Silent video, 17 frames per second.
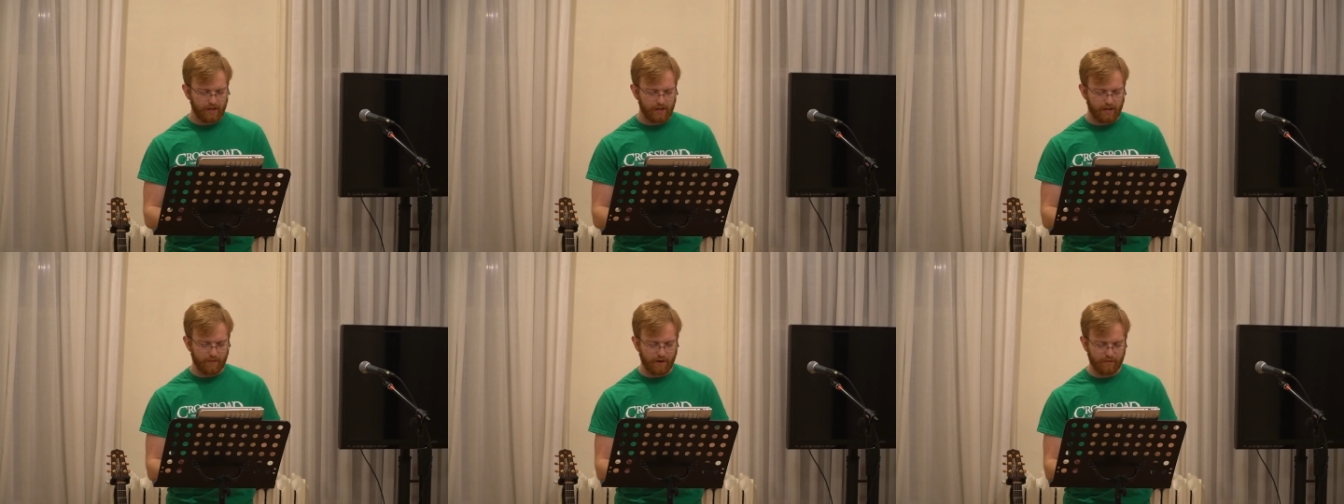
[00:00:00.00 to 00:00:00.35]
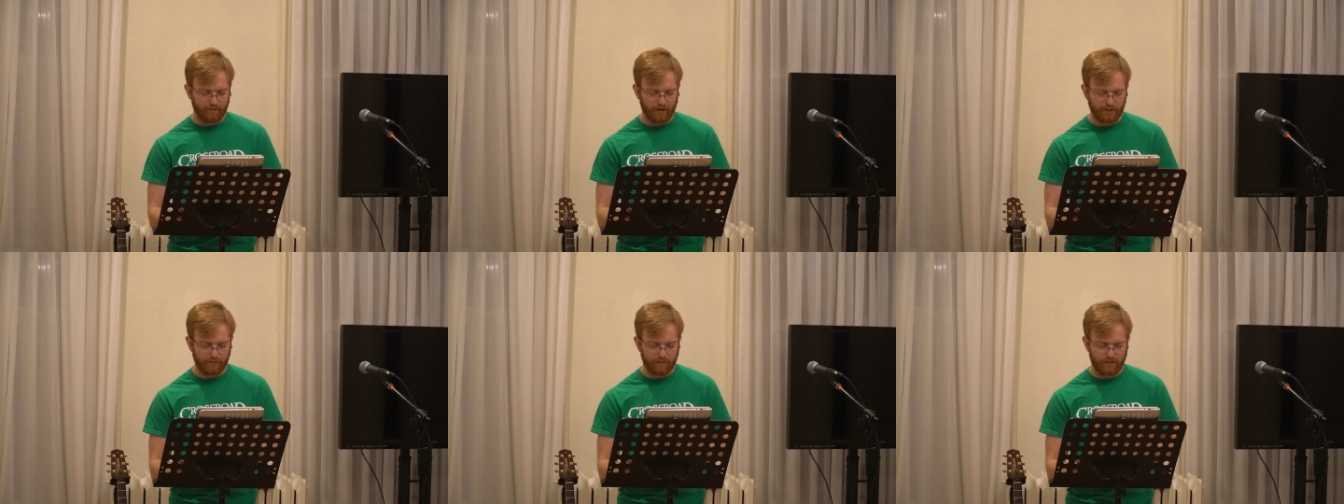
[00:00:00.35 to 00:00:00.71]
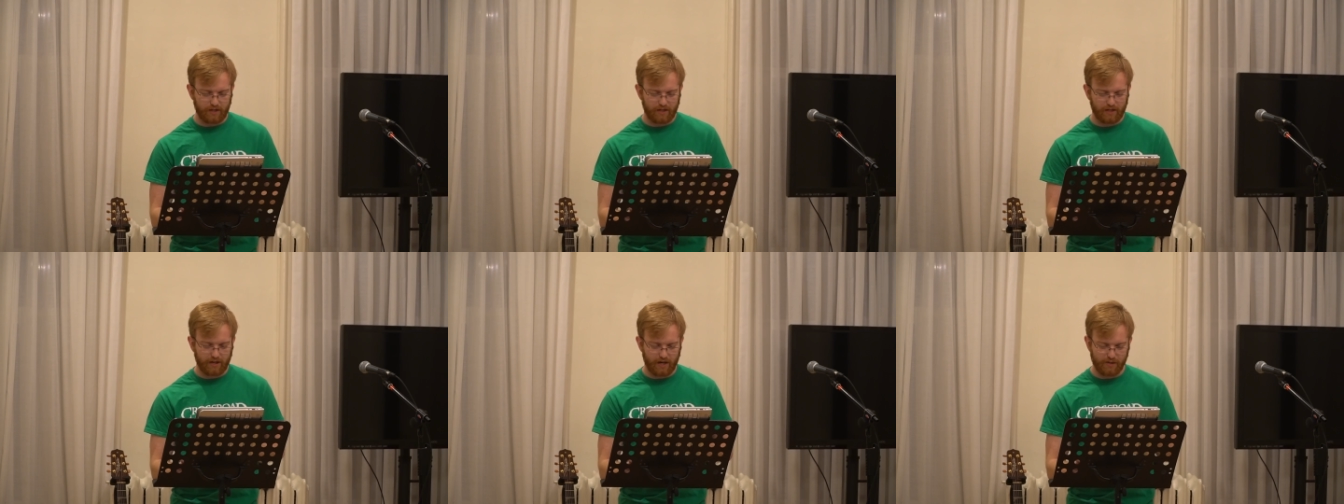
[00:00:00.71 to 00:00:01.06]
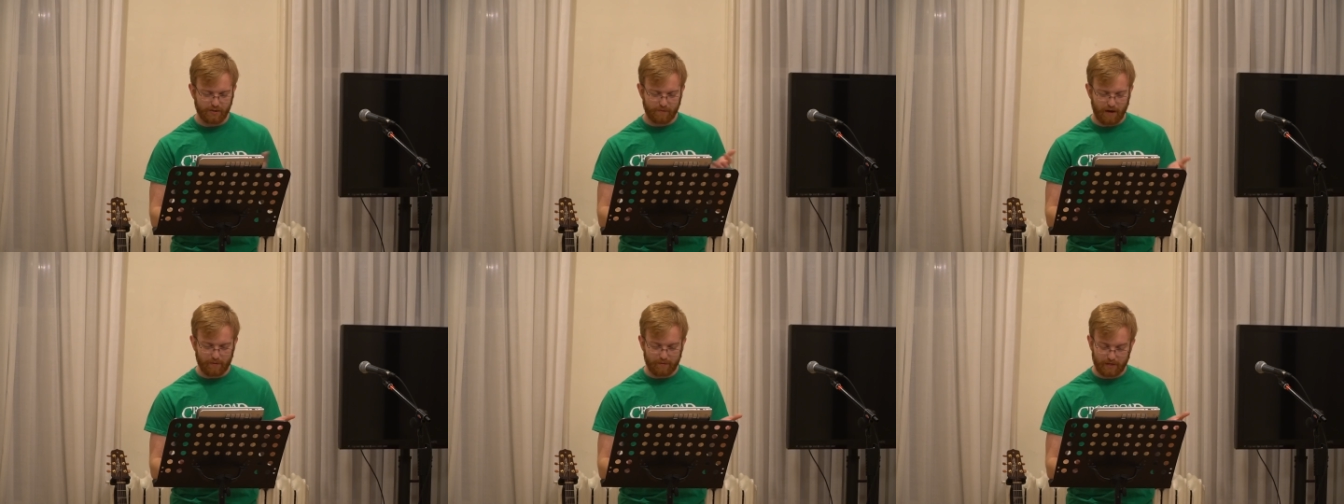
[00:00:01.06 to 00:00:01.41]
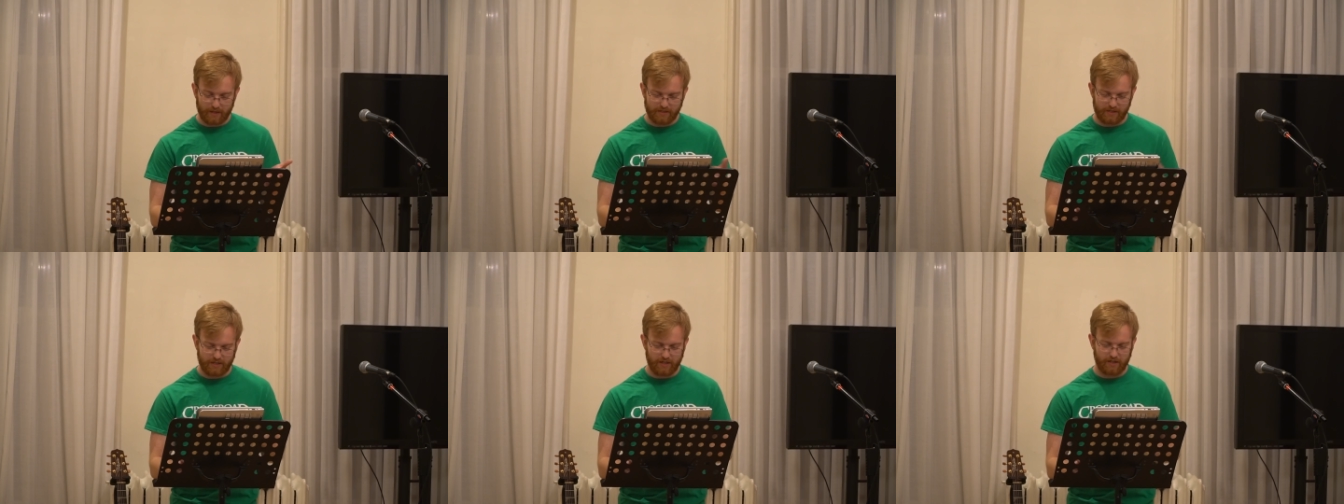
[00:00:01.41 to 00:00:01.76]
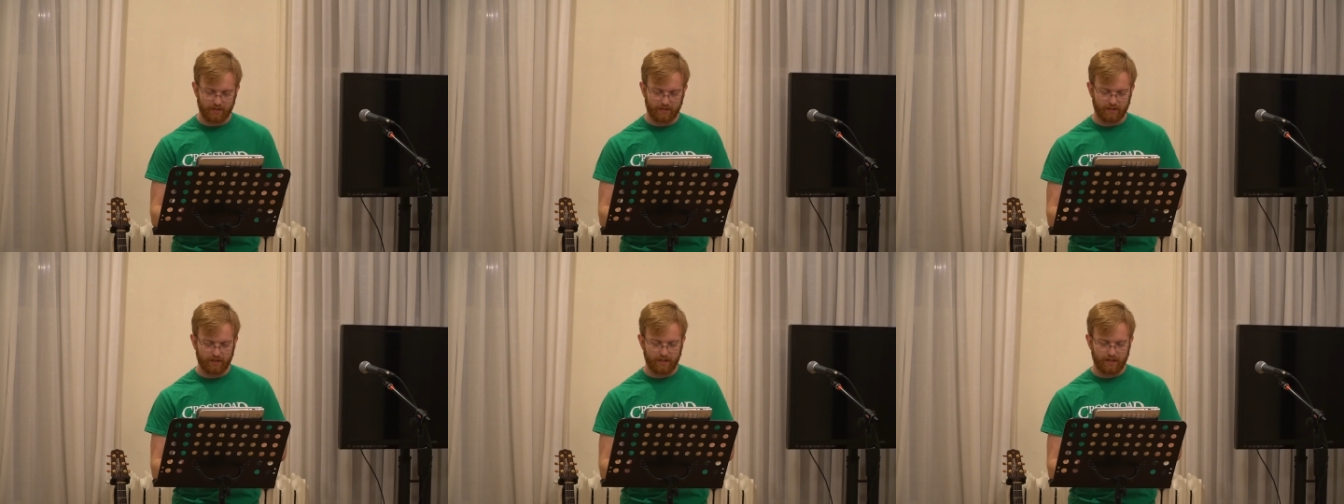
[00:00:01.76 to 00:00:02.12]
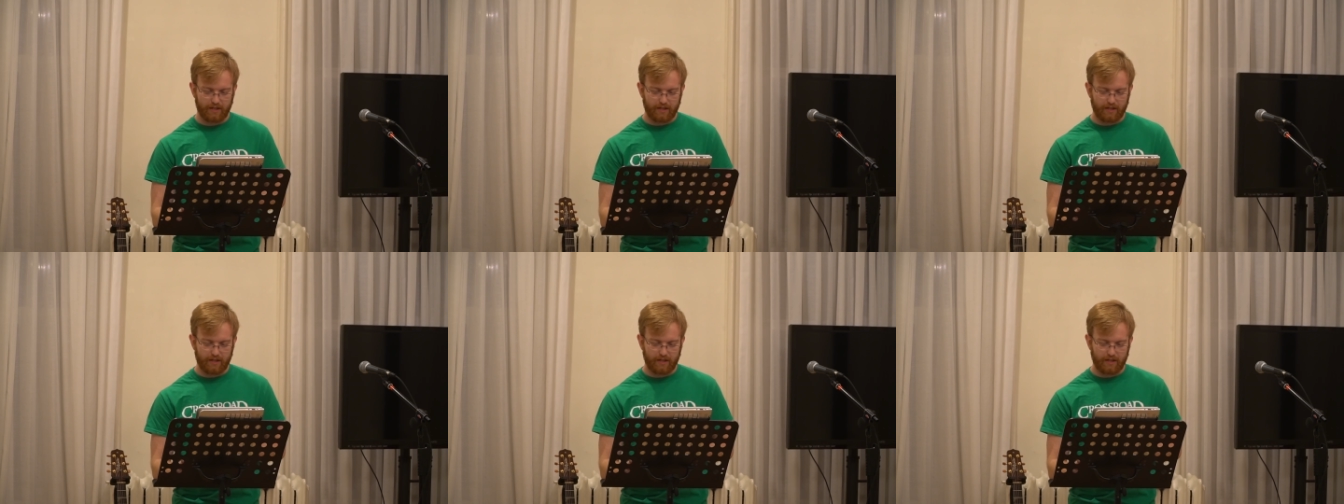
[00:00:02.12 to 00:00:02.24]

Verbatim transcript: Uh, my freshman year, I was baptized here.